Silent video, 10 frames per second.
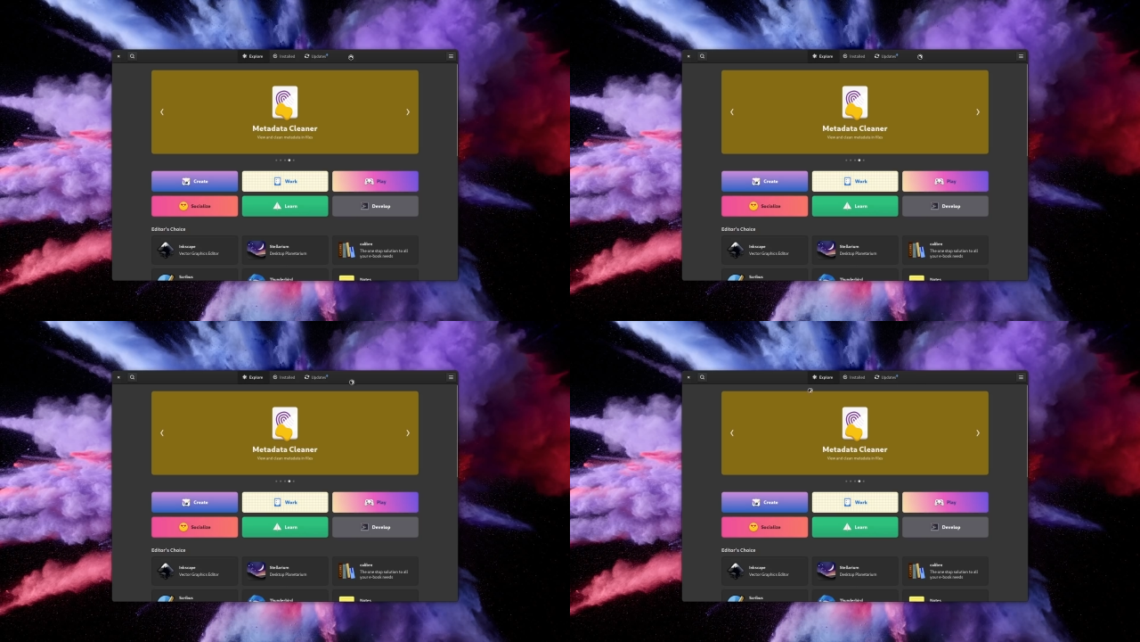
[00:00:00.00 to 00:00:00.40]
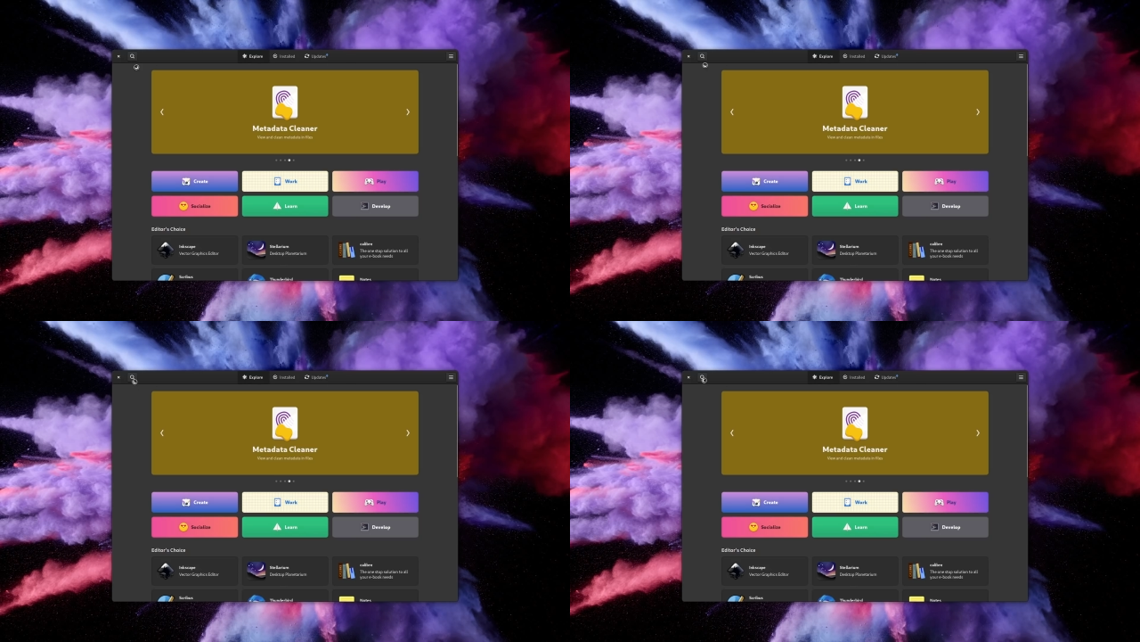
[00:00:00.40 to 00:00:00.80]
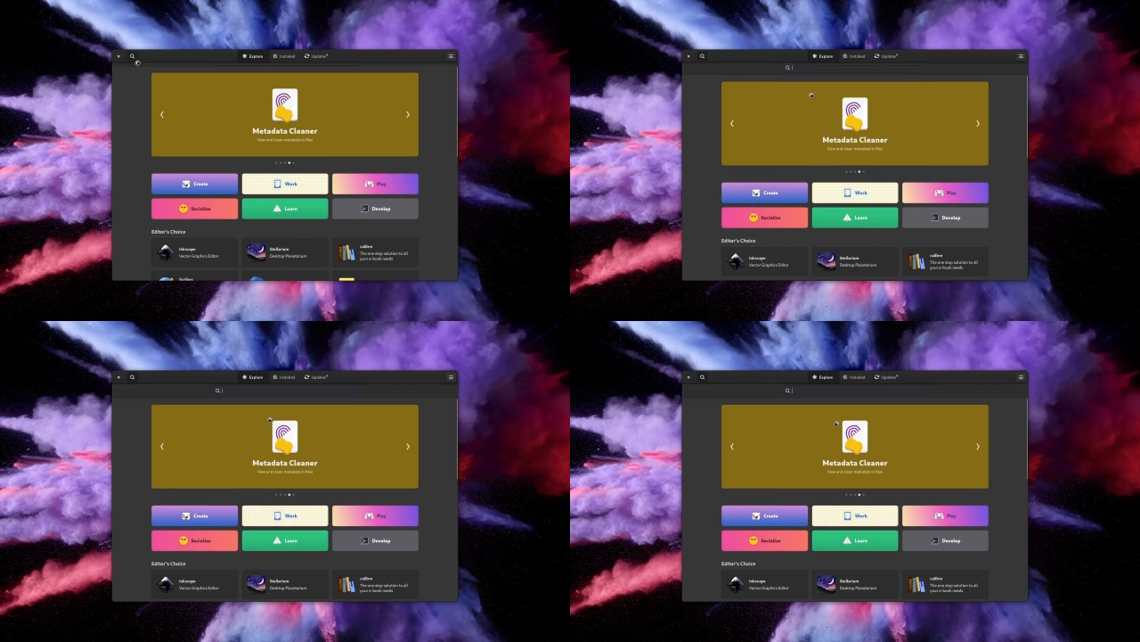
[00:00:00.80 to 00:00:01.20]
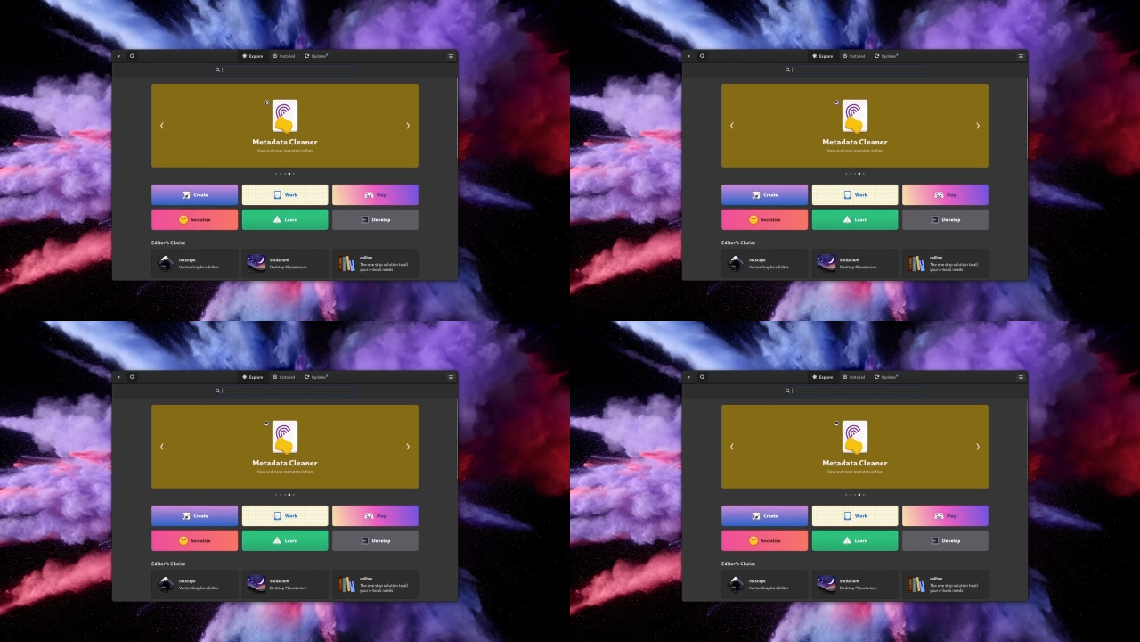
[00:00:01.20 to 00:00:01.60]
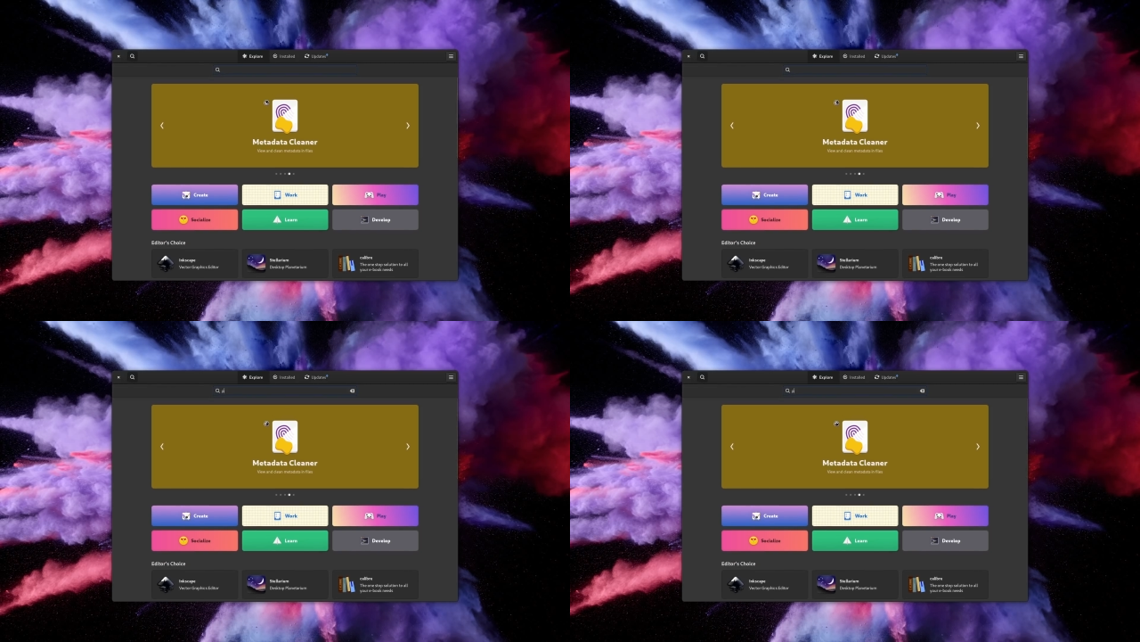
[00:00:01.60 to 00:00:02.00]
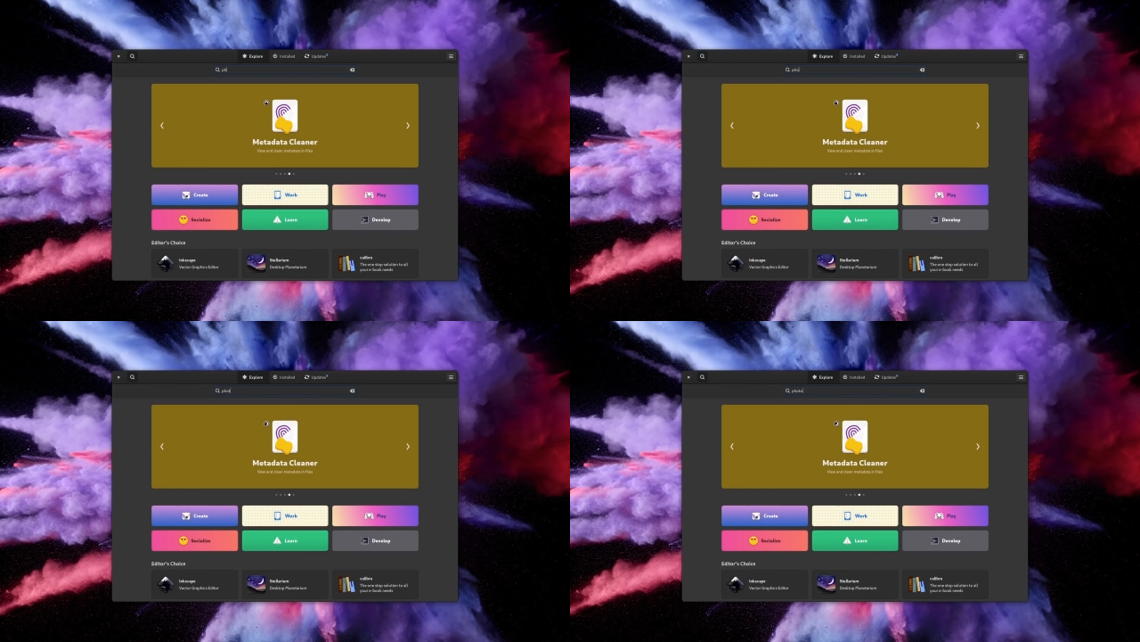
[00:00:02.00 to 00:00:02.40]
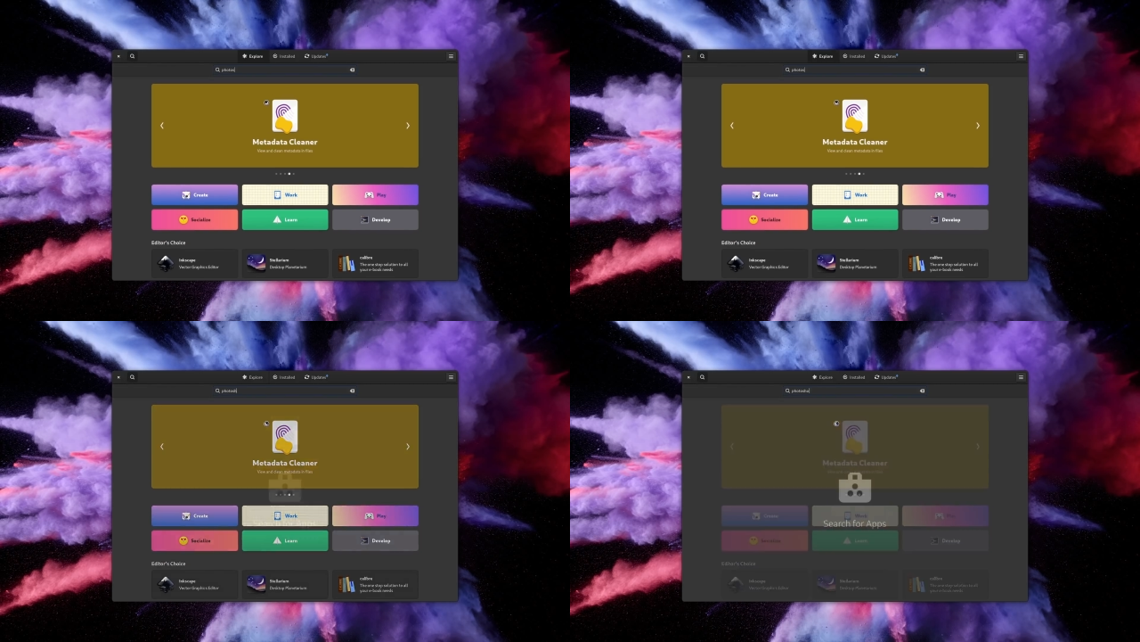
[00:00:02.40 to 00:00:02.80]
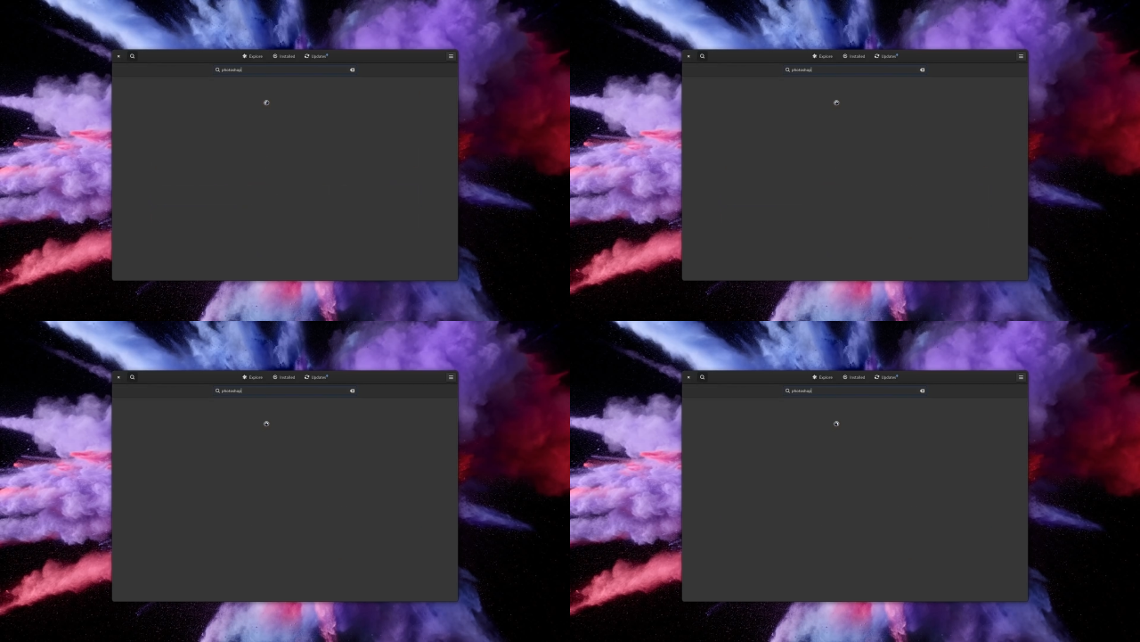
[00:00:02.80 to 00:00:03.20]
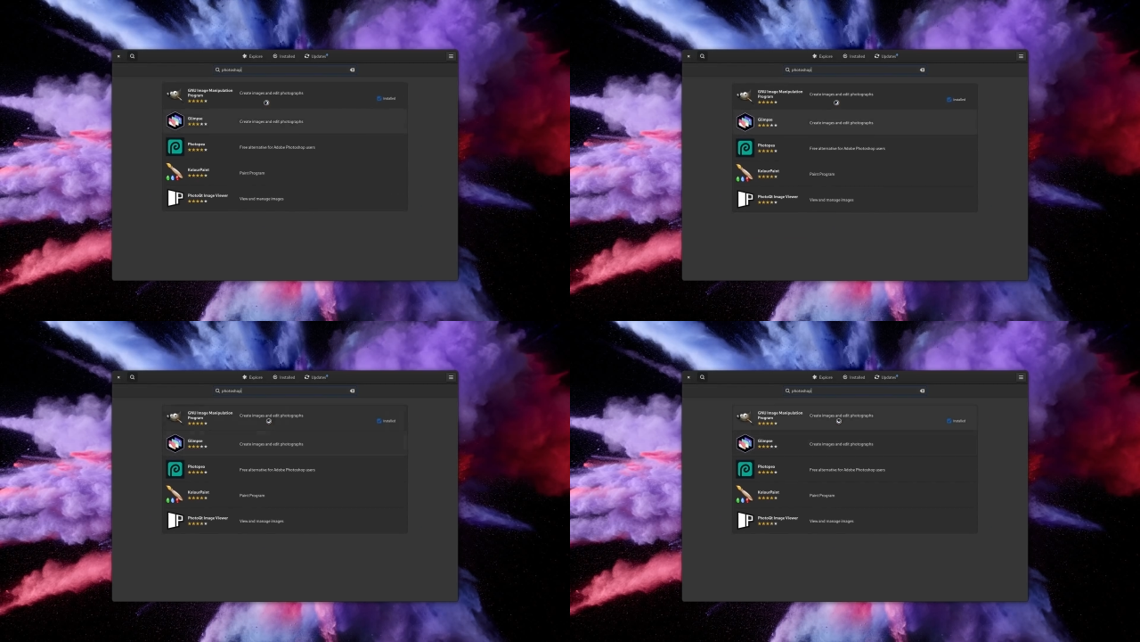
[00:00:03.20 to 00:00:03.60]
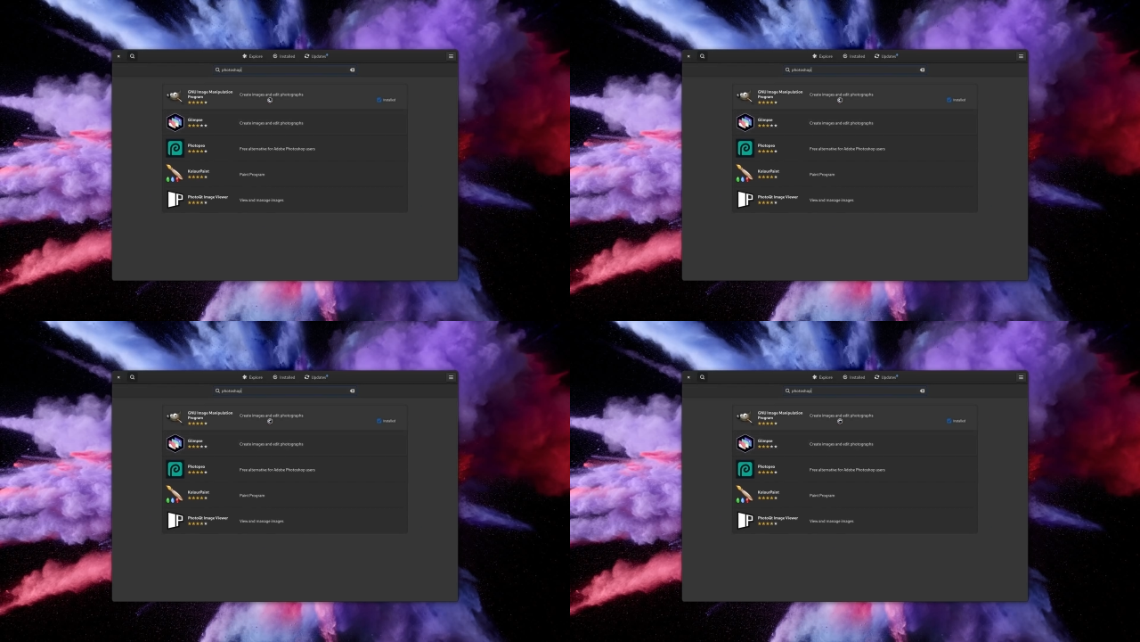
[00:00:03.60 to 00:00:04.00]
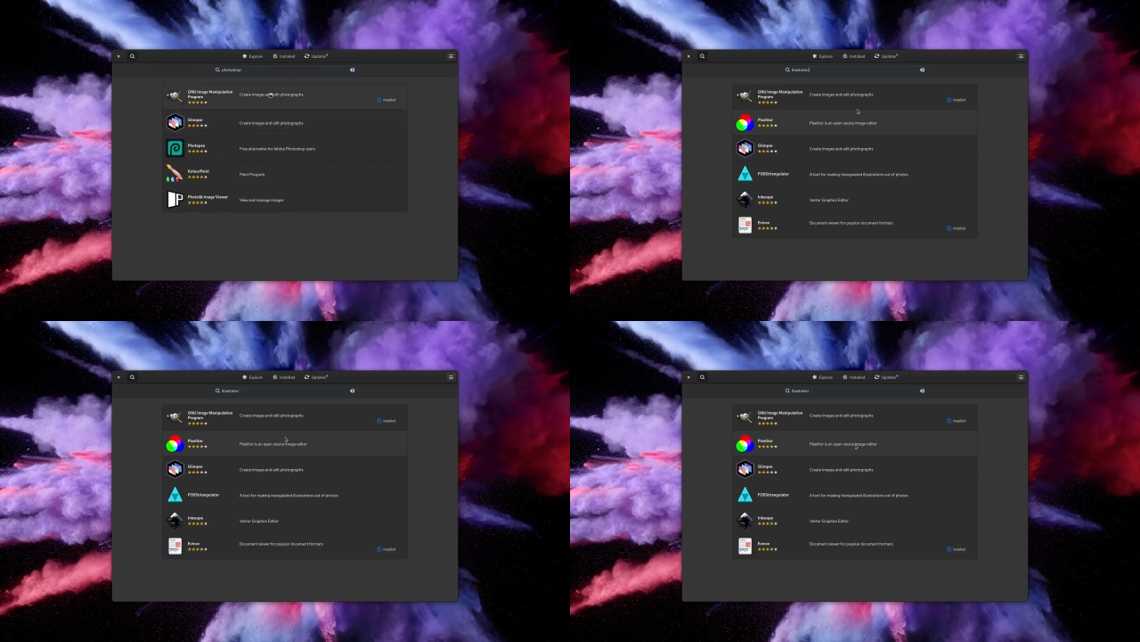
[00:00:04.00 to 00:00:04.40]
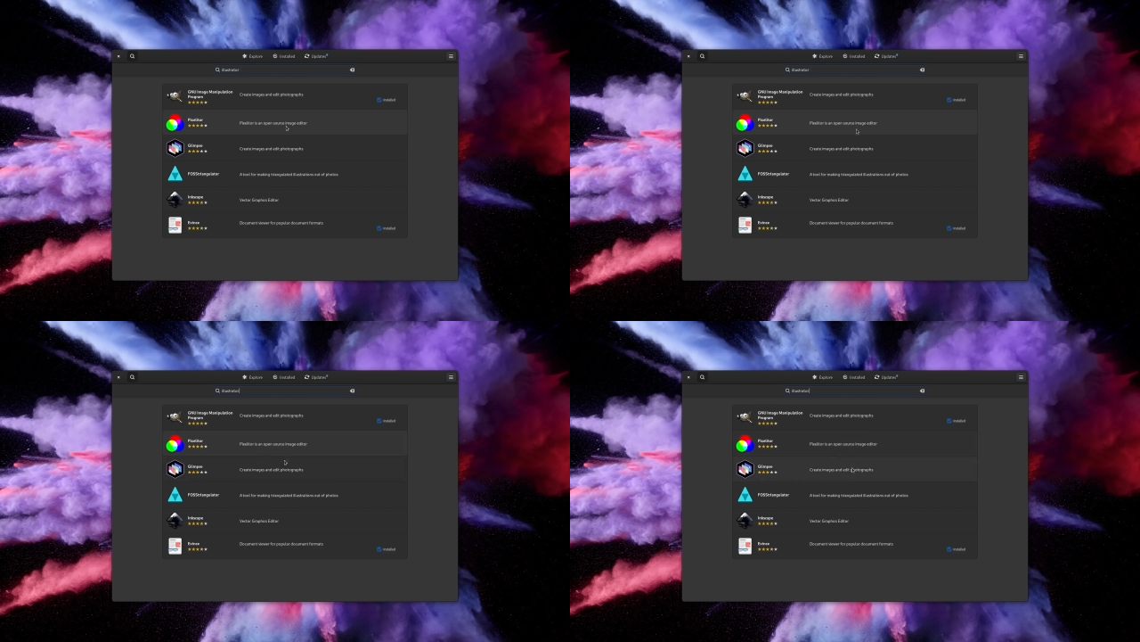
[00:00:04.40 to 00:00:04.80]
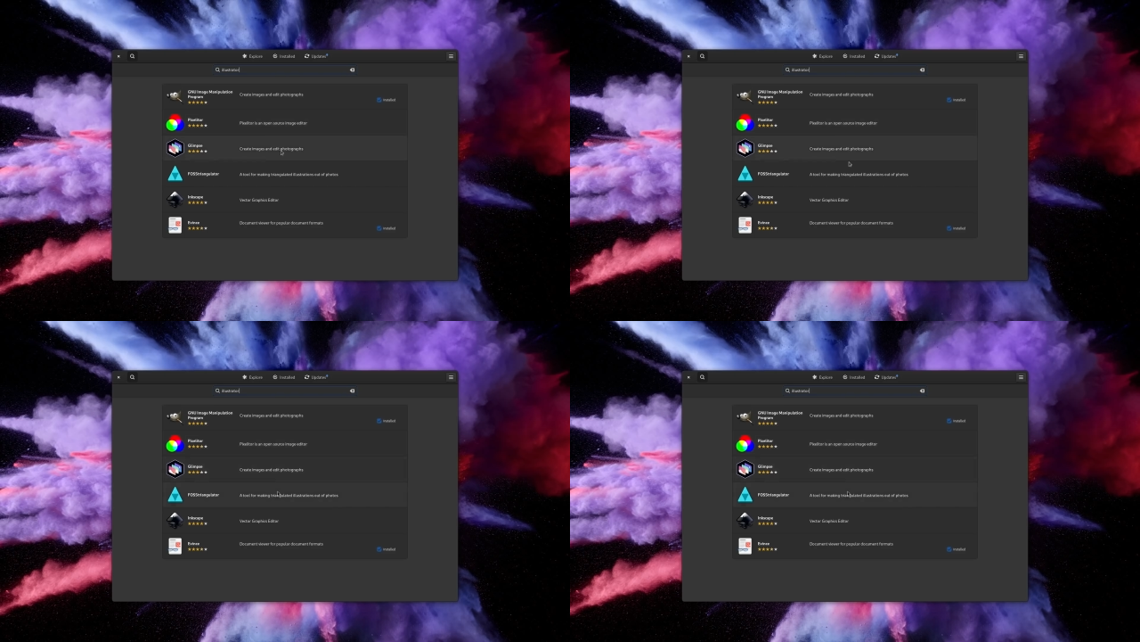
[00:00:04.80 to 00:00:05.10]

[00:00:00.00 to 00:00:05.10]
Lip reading: No face is visible, so there are no lips to read.